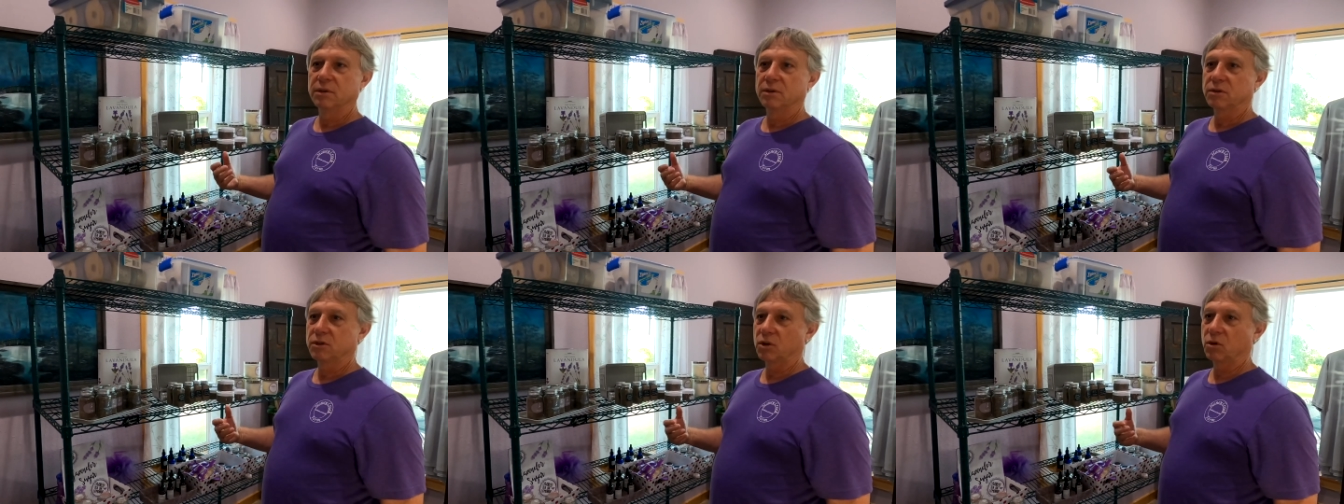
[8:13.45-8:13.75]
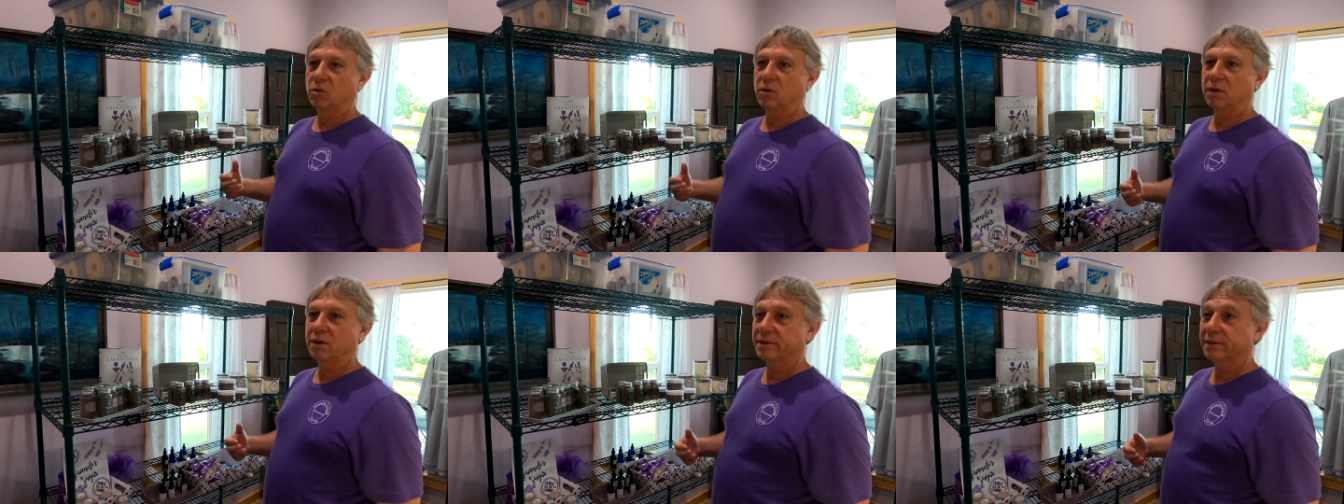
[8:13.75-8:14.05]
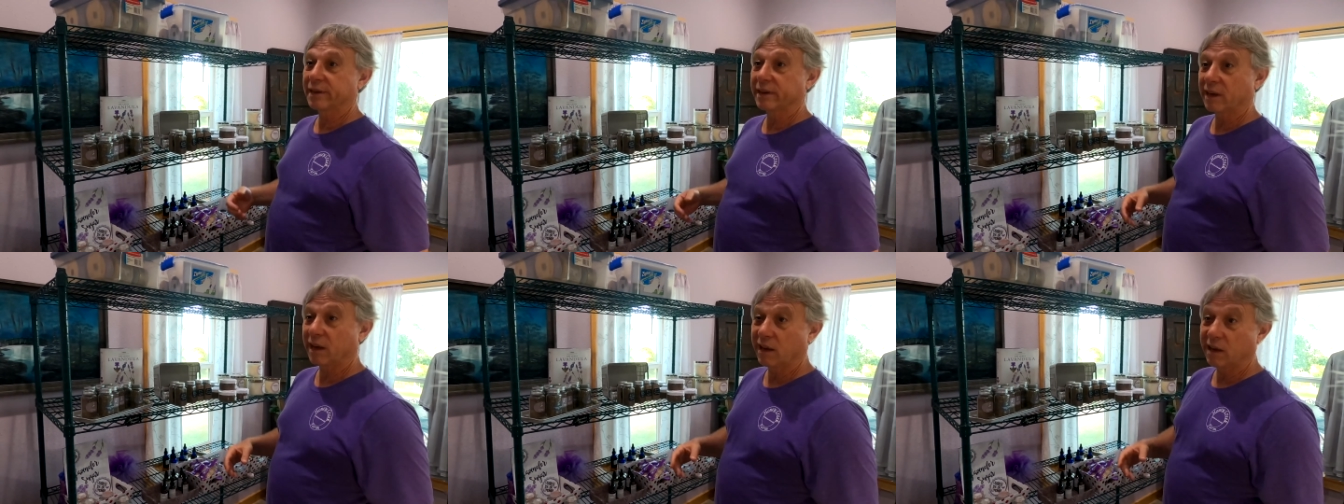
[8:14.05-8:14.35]
So it's
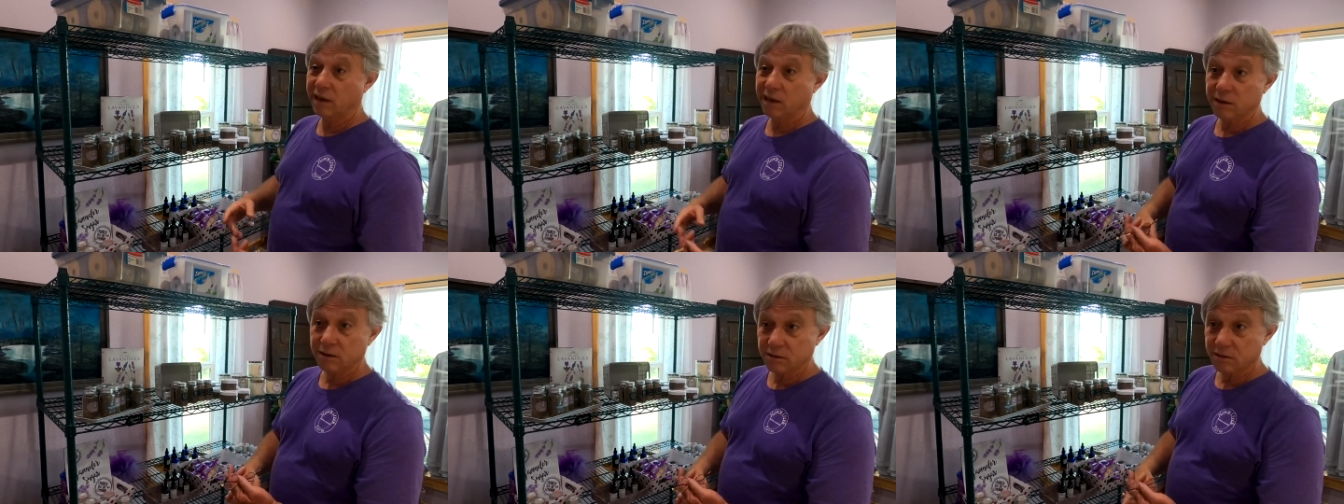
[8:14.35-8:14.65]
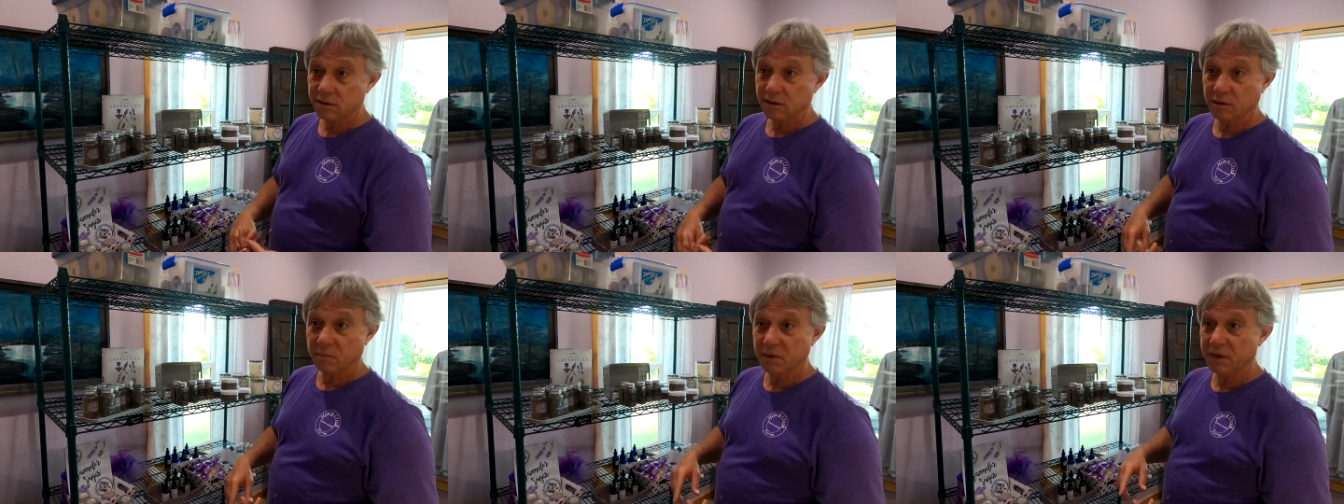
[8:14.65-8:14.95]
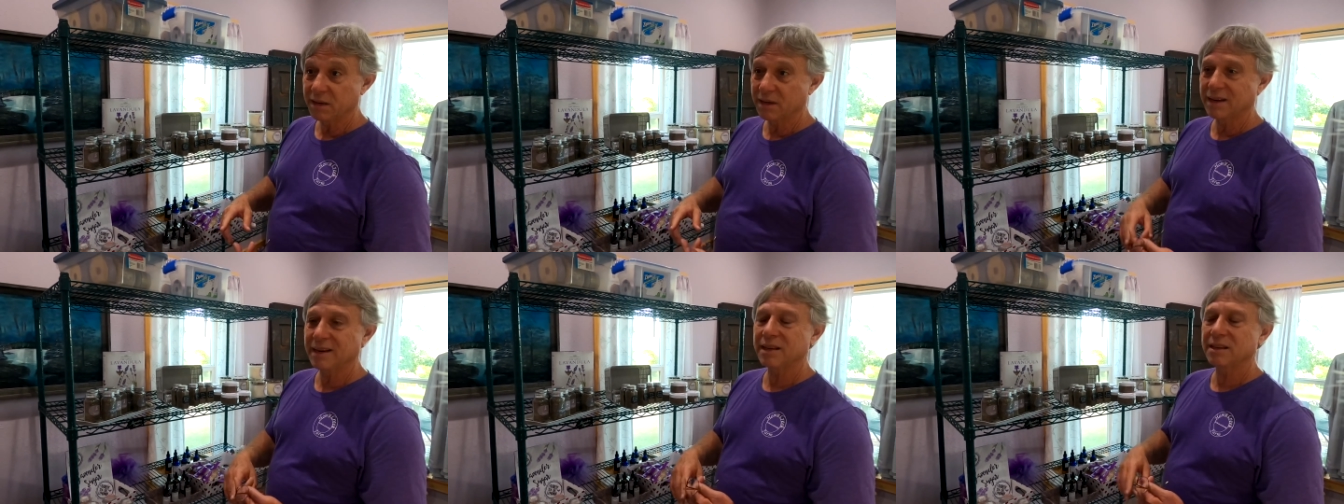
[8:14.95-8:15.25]
like eggs. I
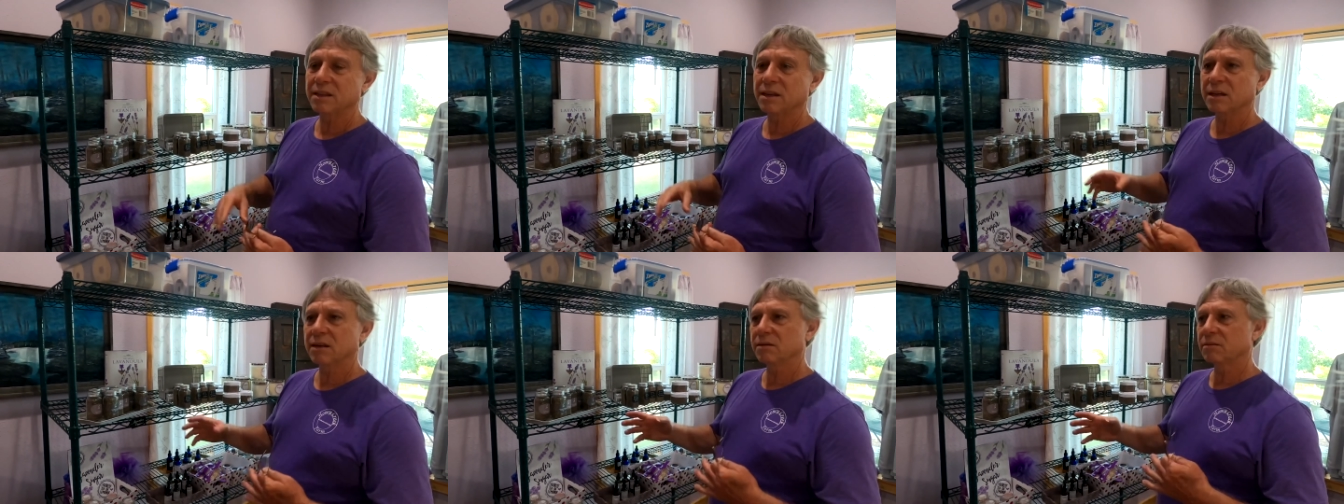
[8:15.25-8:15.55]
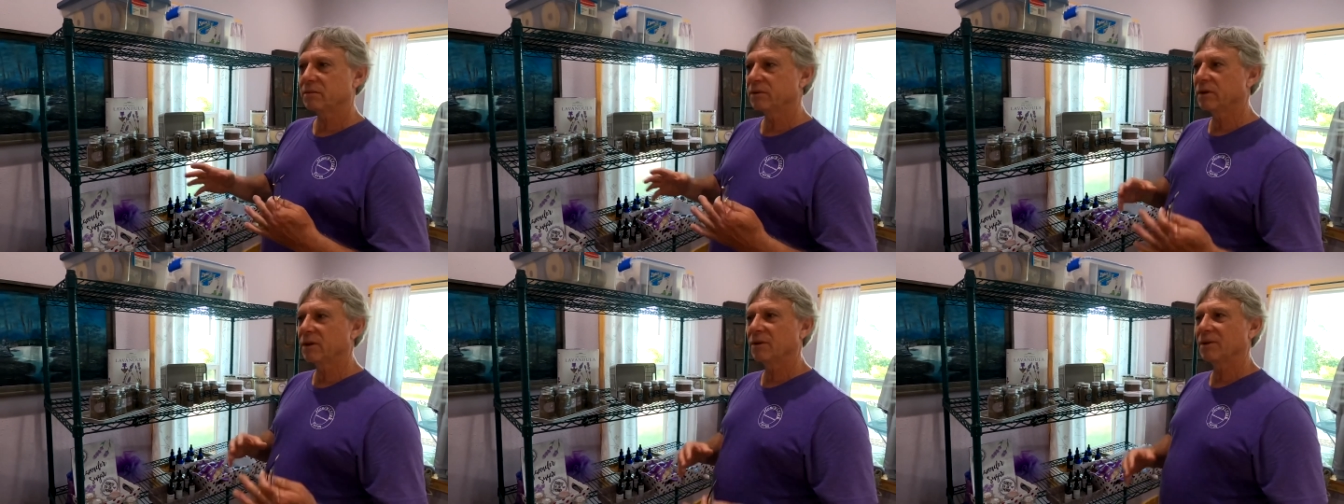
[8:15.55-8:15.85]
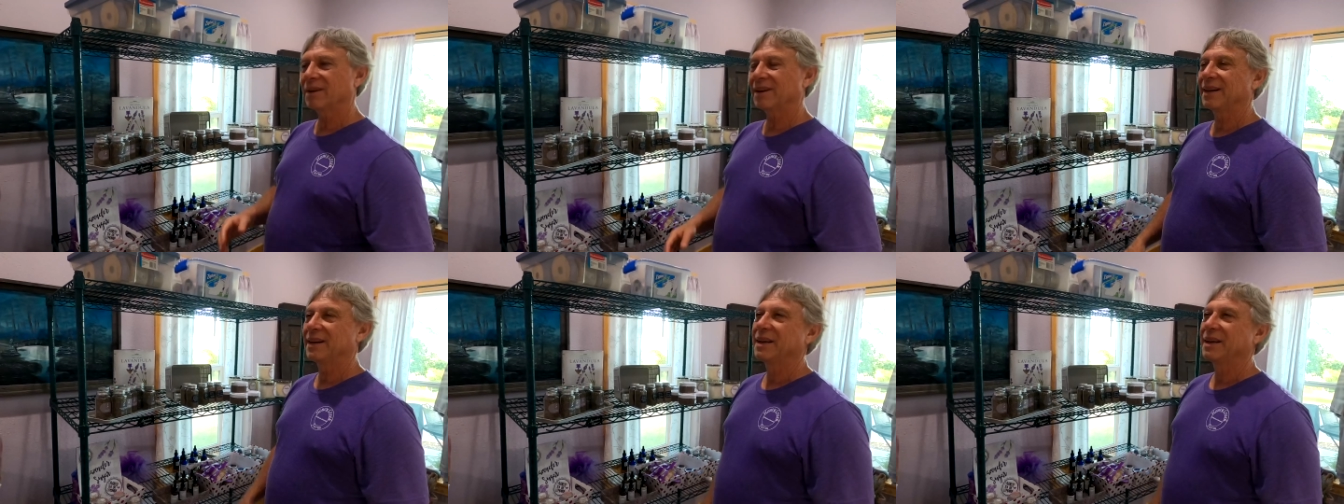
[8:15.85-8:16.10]
mean, anything, mm-hmm. you know,